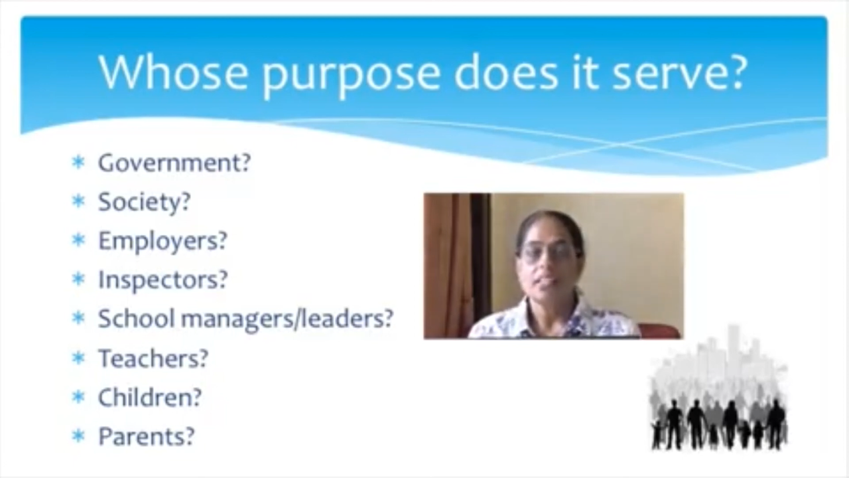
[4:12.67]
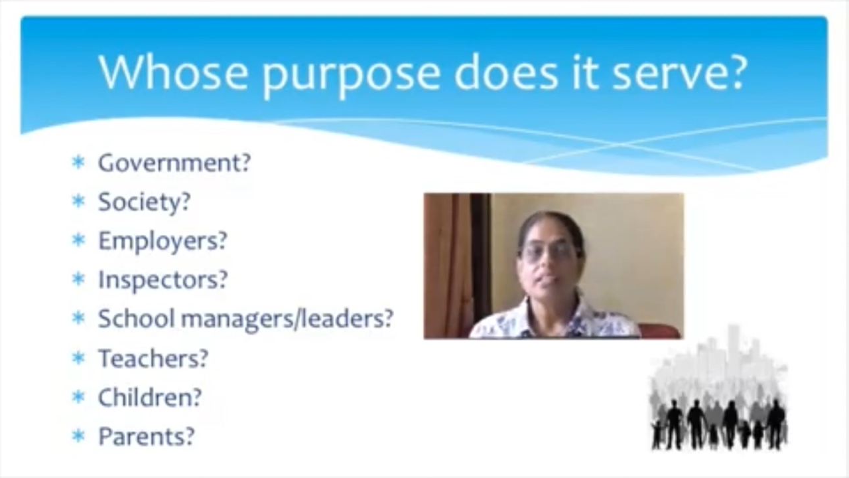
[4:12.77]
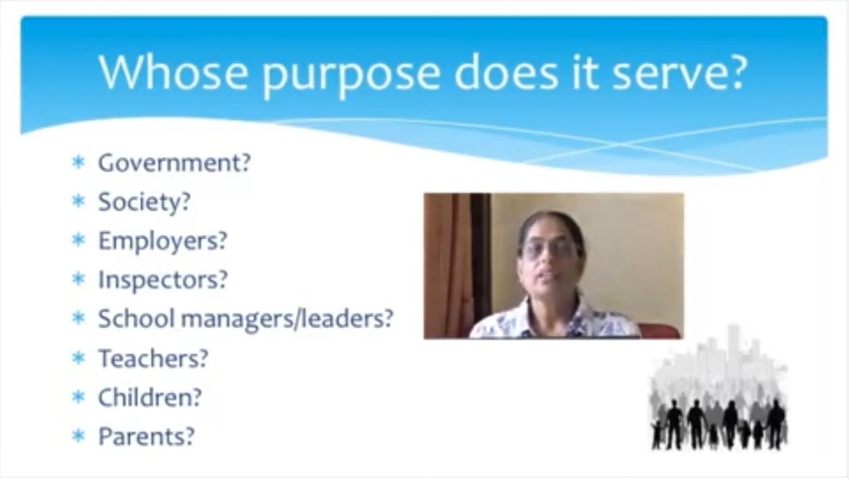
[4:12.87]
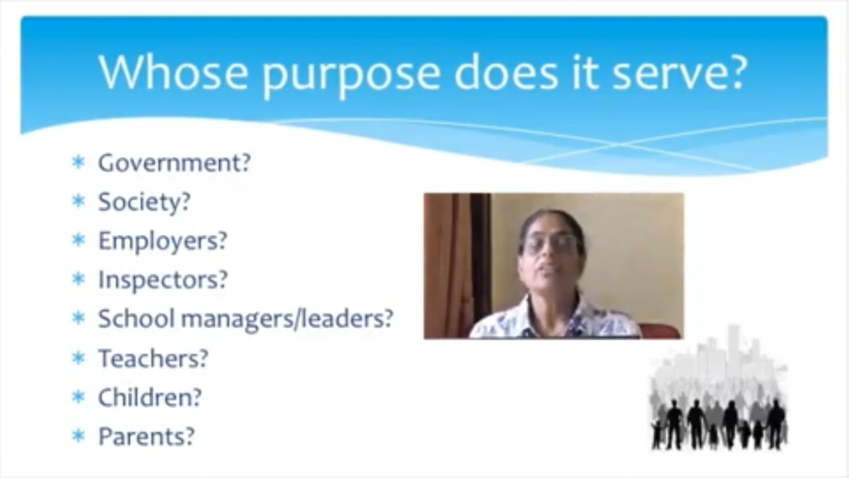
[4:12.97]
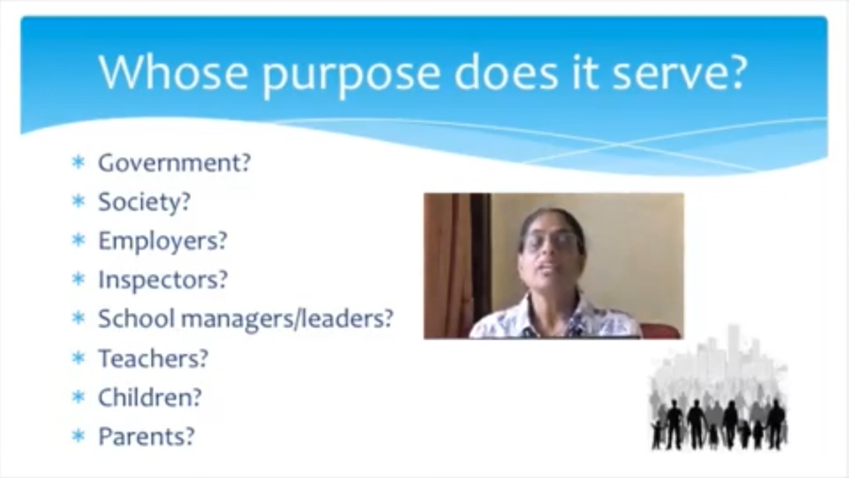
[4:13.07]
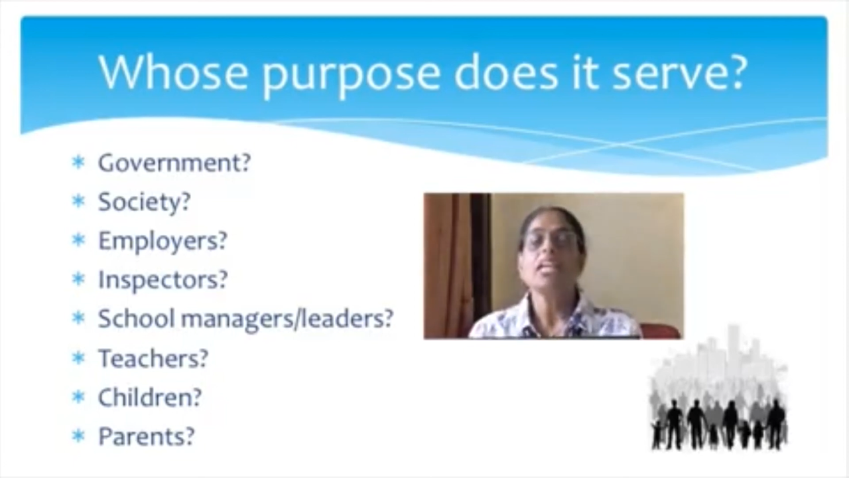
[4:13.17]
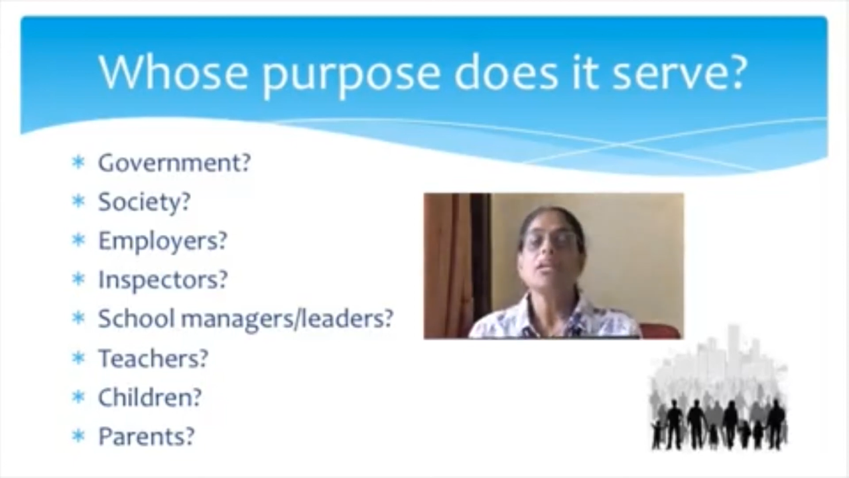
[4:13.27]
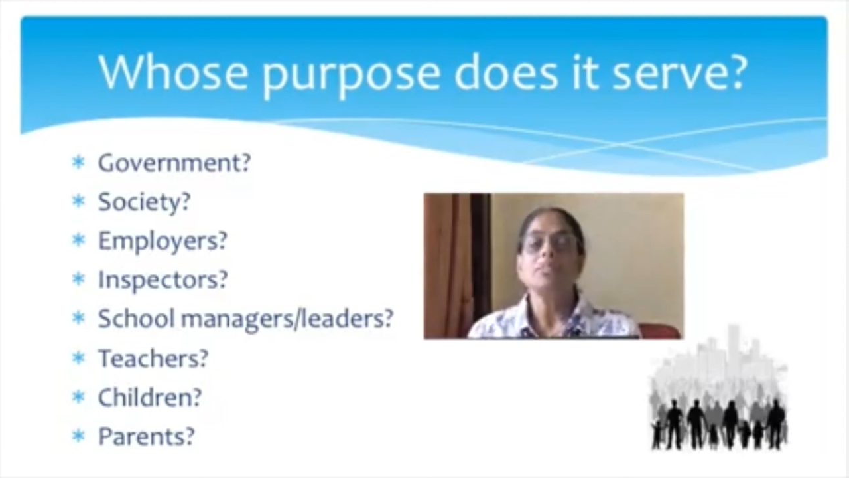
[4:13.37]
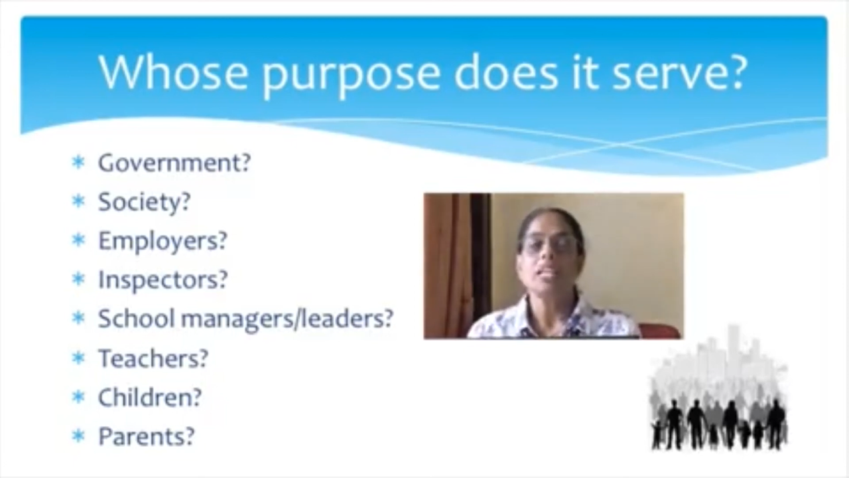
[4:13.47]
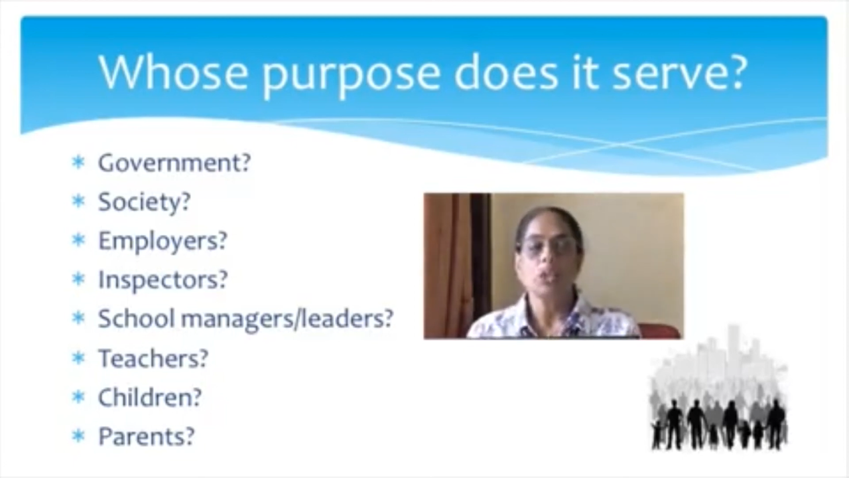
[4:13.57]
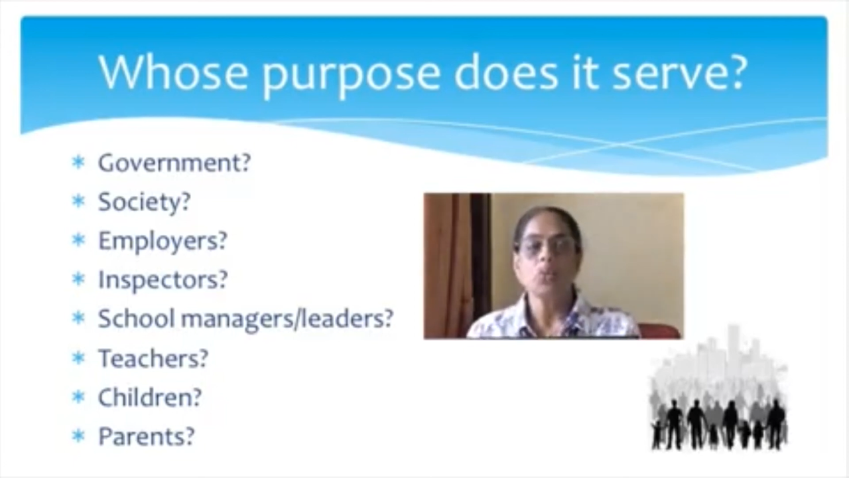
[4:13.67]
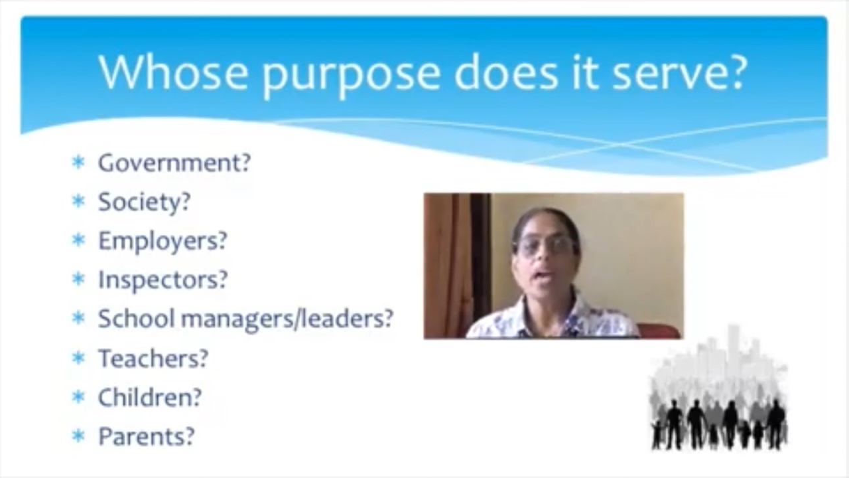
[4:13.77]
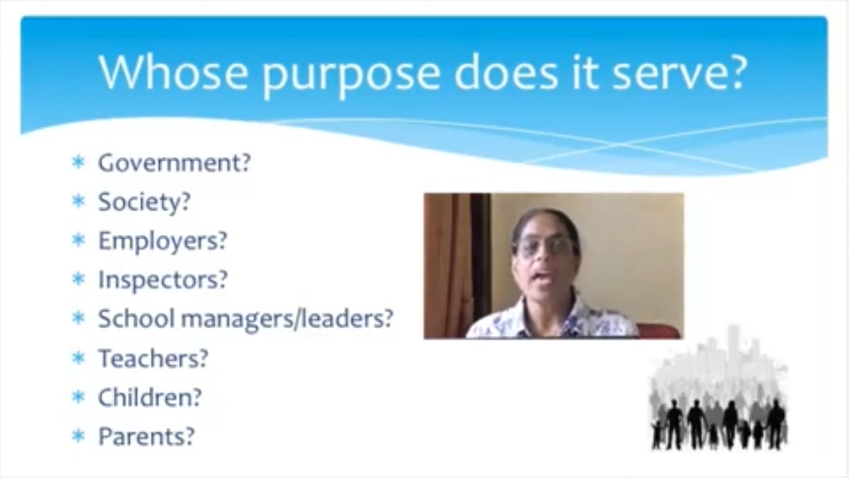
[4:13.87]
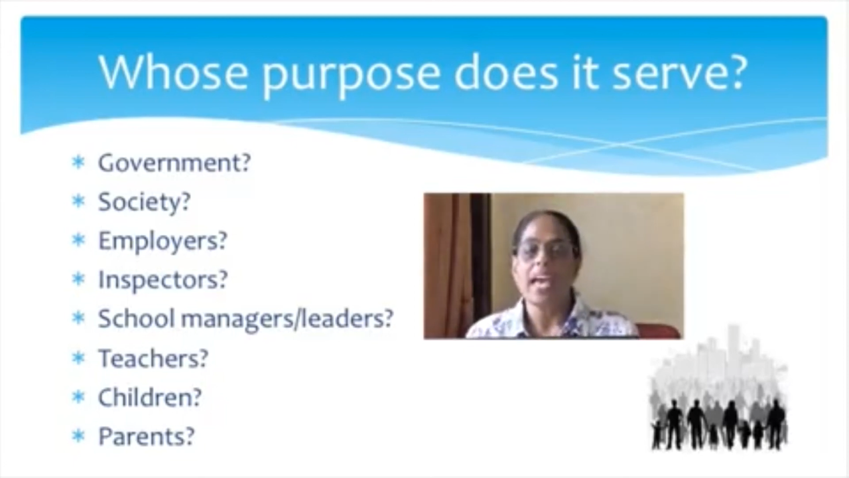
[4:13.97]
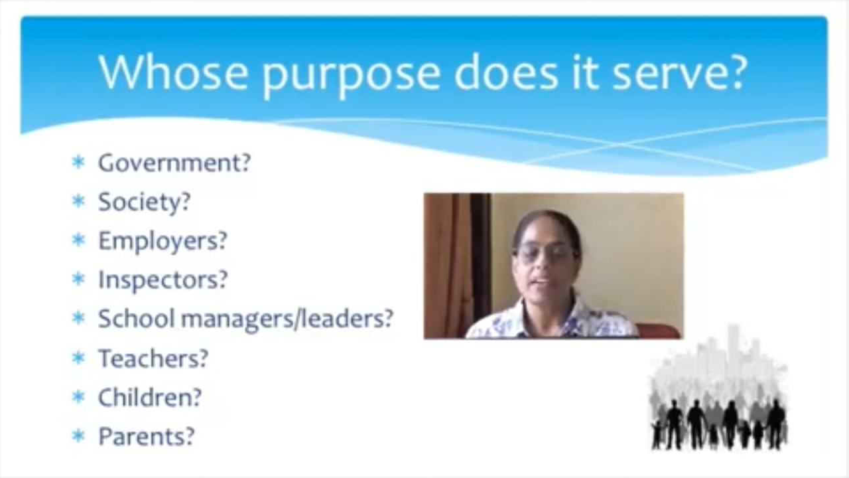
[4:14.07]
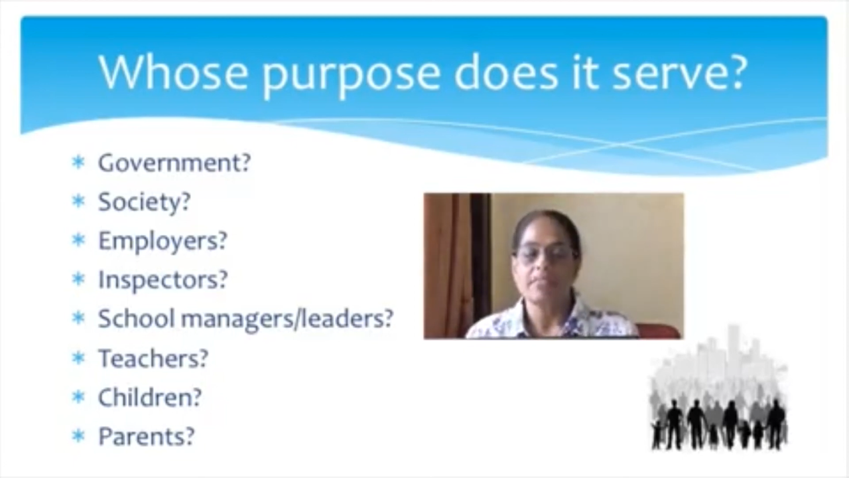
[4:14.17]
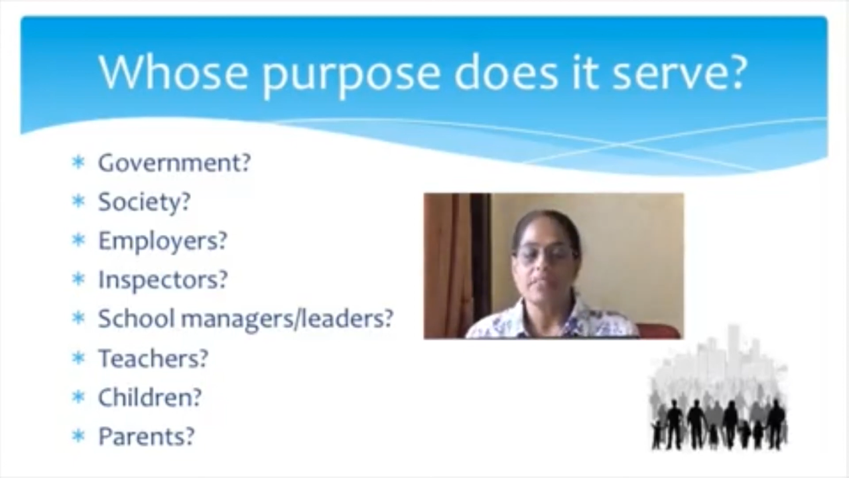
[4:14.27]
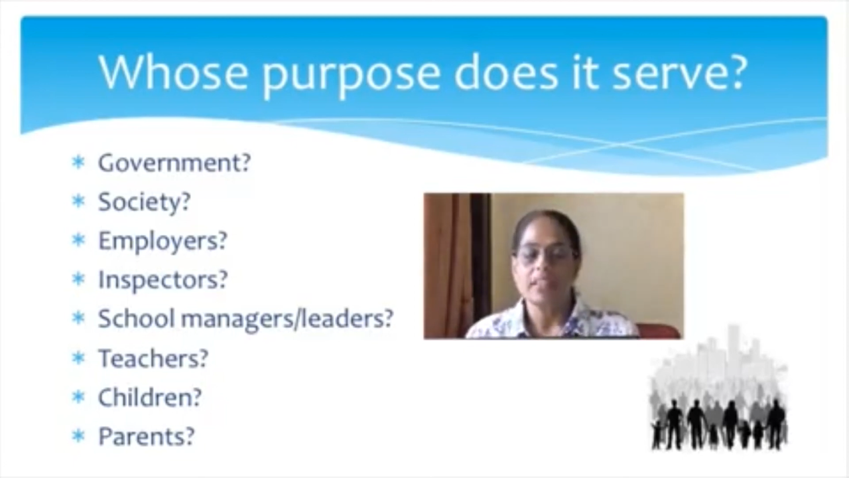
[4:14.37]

the curriculum that you have